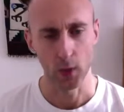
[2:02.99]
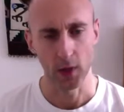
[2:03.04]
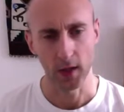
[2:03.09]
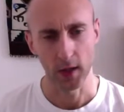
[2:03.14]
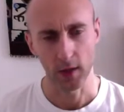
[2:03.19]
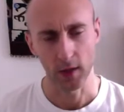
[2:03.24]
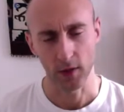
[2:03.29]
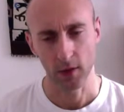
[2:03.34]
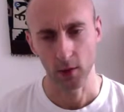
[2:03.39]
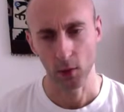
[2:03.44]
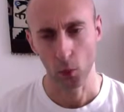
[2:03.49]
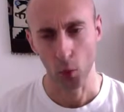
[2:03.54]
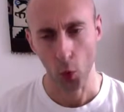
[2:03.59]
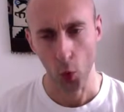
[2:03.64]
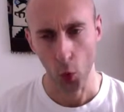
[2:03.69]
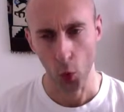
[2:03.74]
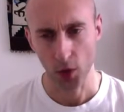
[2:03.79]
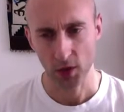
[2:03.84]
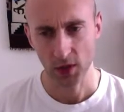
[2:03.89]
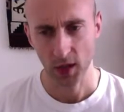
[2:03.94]
with
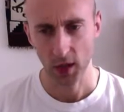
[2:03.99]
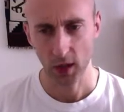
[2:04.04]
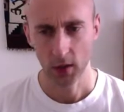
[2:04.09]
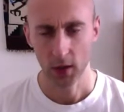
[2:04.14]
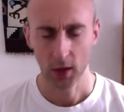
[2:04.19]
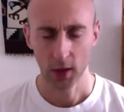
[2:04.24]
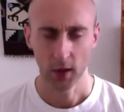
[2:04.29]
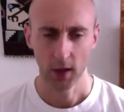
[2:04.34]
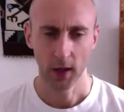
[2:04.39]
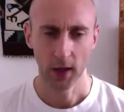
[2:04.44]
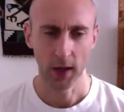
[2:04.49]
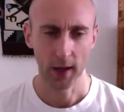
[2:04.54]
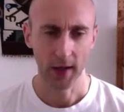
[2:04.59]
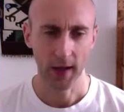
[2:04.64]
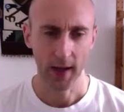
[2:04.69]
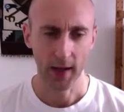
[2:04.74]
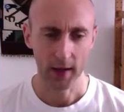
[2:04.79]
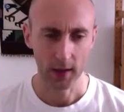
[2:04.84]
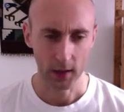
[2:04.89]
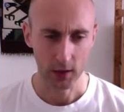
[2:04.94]
water and
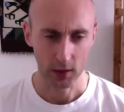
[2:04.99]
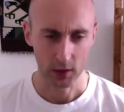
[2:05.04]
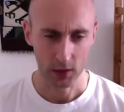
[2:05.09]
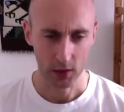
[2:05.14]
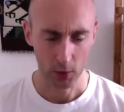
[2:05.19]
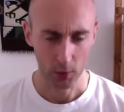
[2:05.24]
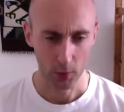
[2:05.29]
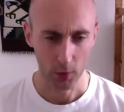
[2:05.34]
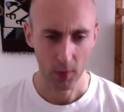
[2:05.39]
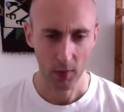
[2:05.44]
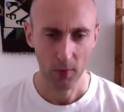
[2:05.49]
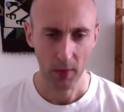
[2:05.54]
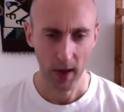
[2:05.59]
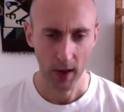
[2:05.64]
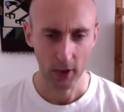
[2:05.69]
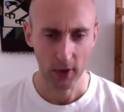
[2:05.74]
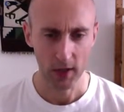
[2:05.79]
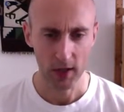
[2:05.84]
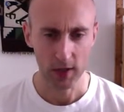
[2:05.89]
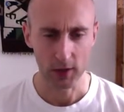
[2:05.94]
adding some
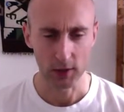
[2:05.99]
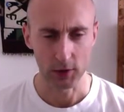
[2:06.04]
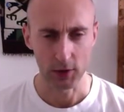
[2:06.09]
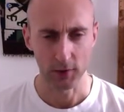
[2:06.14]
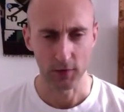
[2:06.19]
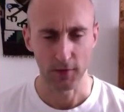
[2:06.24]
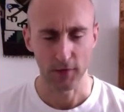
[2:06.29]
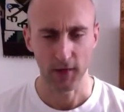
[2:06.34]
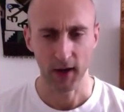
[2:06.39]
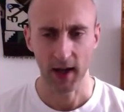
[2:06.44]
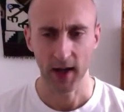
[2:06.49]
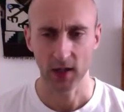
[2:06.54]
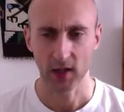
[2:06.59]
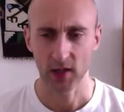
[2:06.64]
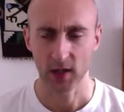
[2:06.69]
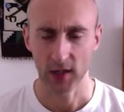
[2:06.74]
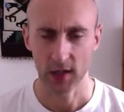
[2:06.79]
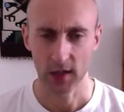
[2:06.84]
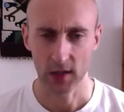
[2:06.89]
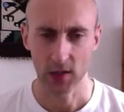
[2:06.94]
berries and some flax
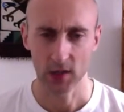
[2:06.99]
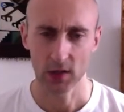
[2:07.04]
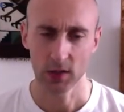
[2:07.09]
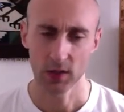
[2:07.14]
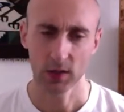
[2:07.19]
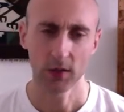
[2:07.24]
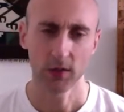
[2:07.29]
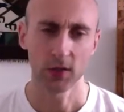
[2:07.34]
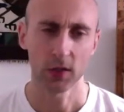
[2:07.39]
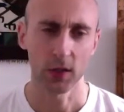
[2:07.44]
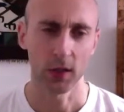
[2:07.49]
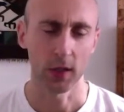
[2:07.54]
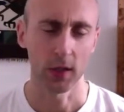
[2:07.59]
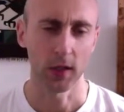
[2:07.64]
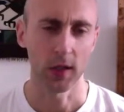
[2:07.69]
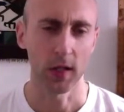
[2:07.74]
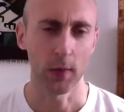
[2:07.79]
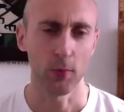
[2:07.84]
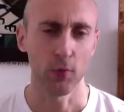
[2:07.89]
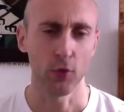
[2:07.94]
seeds to
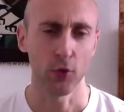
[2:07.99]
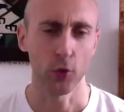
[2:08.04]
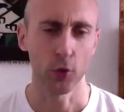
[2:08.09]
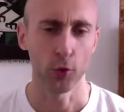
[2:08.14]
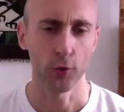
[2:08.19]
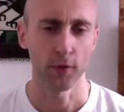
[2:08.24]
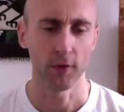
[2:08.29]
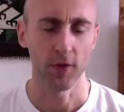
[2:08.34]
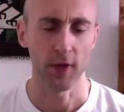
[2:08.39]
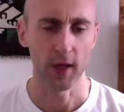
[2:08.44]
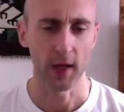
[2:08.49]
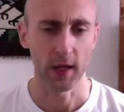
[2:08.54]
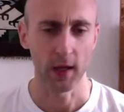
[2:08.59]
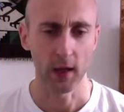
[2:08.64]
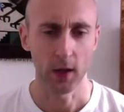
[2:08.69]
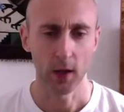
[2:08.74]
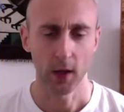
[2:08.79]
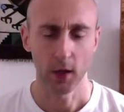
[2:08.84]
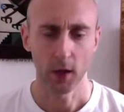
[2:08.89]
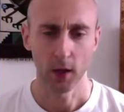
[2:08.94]
improve the
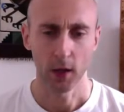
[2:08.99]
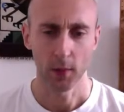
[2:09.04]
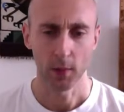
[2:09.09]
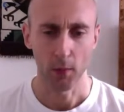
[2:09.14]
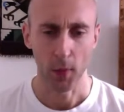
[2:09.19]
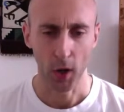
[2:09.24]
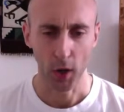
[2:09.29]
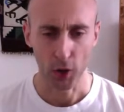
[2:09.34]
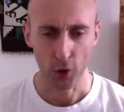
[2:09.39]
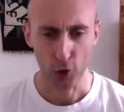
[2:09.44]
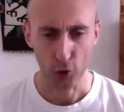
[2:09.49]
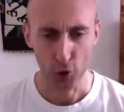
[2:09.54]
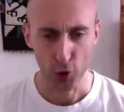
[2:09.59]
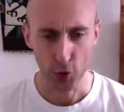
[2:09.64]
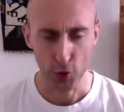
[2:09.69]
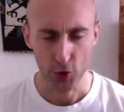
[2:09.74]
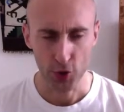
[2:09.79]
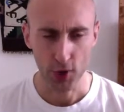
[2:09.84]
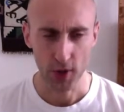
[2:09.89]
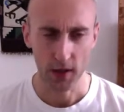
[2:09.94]

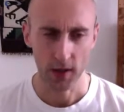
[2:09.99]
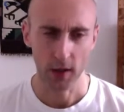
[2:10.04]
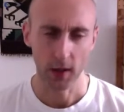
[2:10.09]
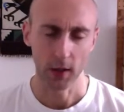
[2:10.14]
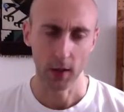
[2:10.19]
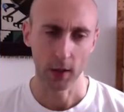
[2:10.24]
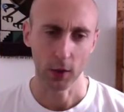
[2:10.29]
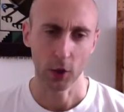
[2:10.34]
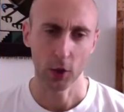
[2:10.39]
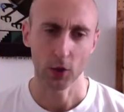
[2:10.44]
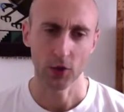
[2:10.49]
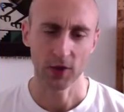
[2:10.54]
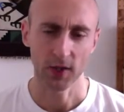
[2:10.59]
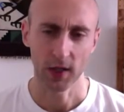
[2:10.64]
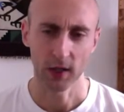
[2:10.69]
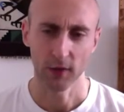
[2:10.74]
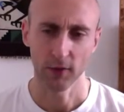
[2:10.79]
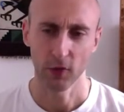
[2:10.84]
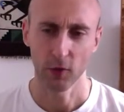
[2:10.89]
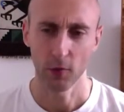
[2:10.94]
micronutrient
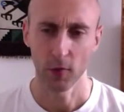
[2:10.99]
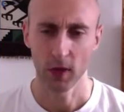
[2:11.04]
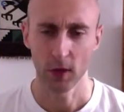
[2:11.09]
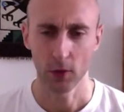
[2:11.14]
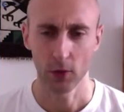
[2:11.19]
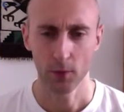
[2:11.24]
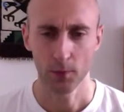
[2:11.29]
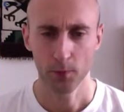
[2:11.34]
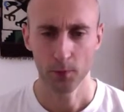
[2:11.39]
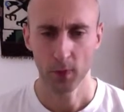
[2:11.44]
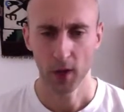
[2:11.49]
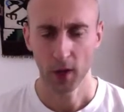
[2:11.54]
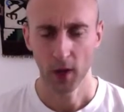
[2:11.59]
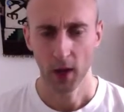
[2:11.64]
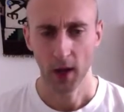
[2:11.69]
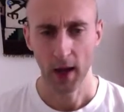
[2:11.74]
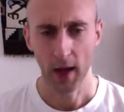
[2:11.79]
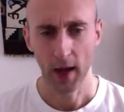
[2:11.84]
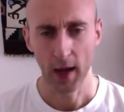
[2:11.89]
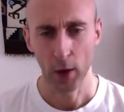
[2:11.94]
content of the meal.
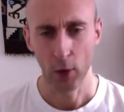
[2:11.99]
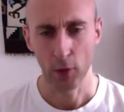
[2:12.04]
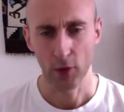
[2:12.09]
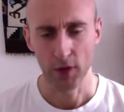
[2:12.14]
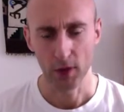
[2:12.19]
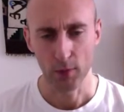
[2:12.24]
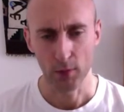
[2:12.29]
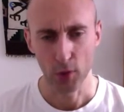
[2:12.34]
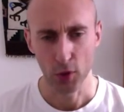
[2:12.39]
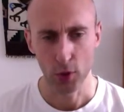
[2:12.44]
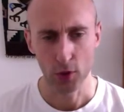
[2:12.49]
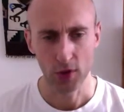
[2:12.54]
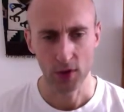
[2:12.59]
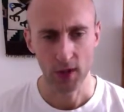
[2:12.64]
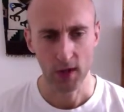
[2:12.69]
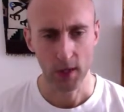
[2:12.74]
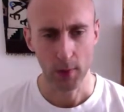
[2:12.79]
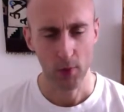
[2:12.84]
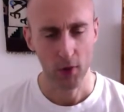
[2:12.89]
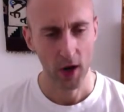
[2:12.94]
A healthy
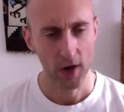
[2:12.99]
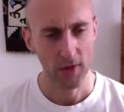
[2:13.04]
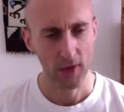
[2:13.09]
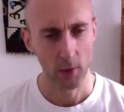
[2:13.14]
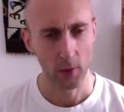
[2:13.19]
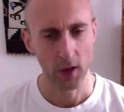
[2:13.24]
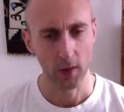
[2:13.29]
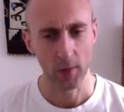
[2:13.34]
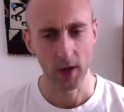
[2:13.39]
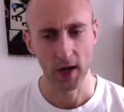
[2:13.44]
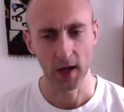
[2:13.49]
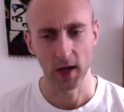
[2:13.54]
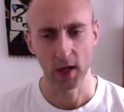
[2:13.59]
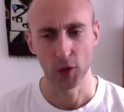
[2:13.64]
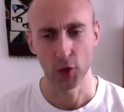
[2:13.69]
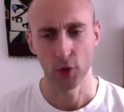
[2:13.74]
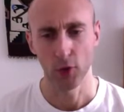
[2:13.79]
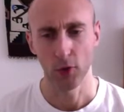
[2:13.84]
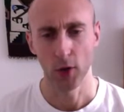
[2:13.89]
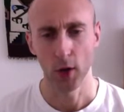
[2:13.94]
muesli, preferably
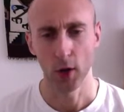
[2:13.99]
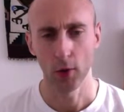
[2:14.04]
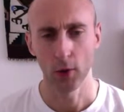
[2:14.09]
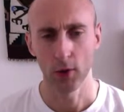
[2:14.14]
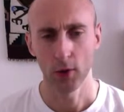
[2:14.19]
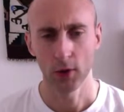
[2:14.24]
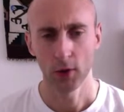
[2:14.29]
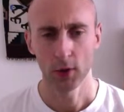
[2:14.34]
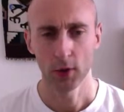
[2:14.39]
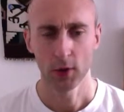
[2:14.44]
making your own,